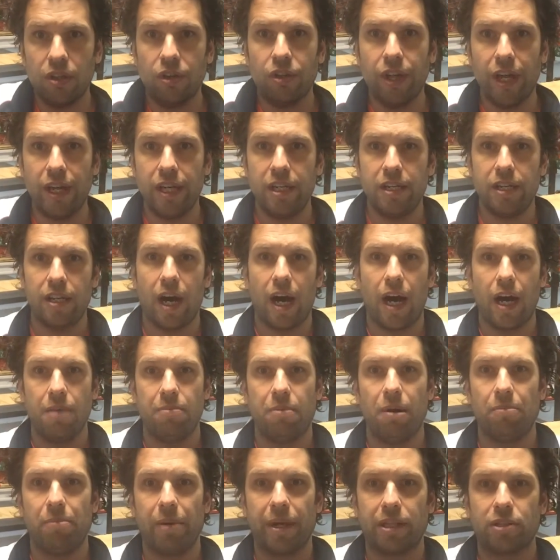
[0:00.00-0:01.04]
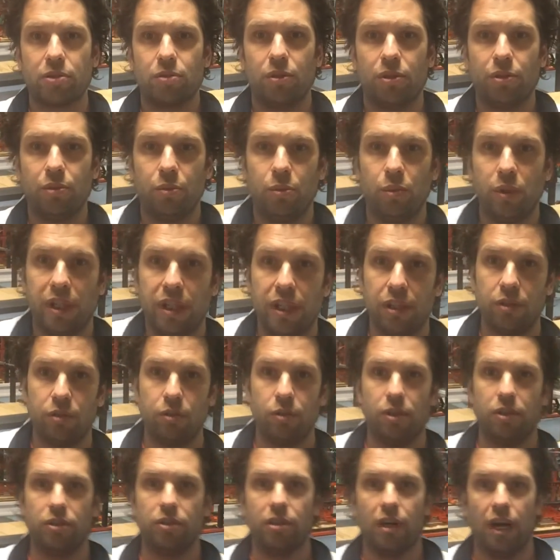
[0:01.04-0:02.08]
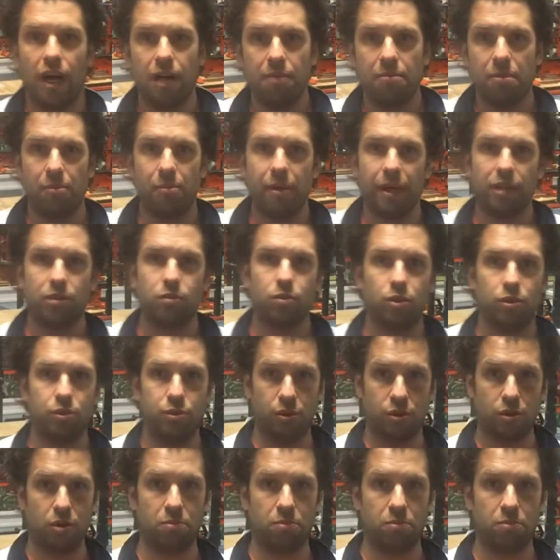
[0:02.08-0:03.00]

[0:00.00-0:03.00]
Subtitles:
than in the high bar back squat, where you're in the high bar back squat, you're